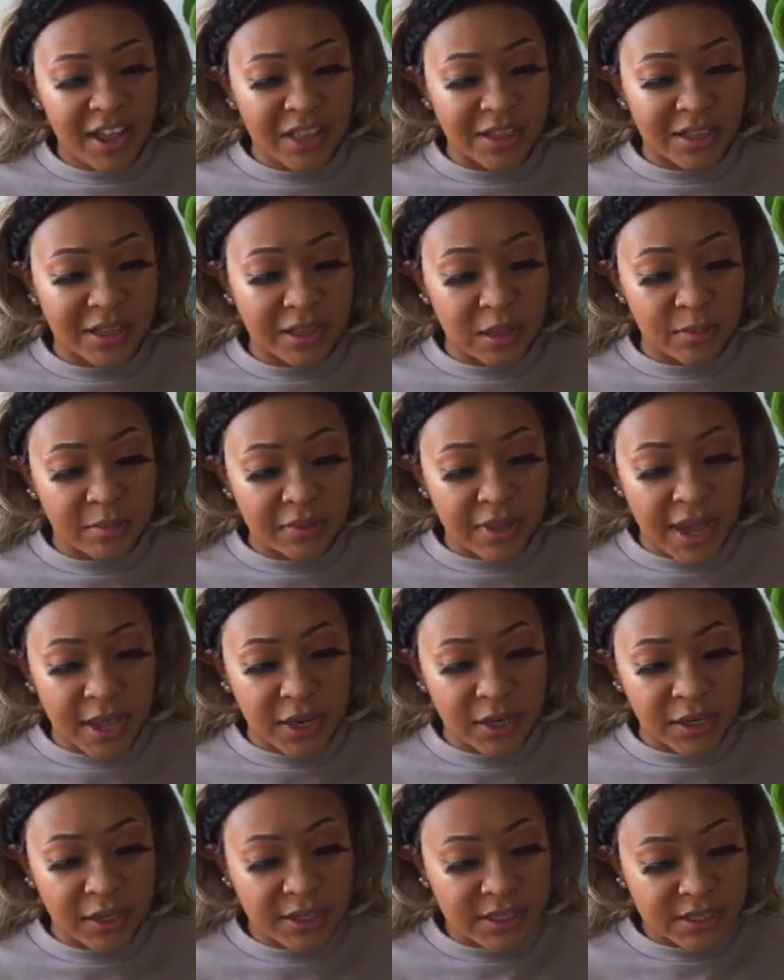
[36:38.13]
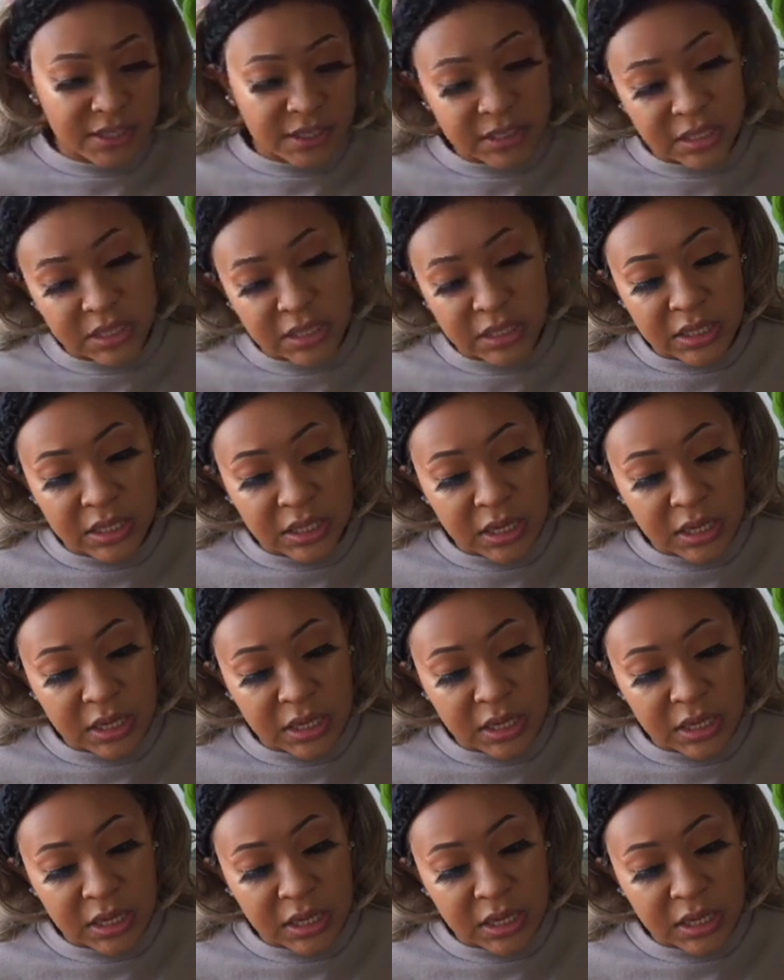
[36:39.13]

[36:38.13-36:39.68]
The lip liner, this is in the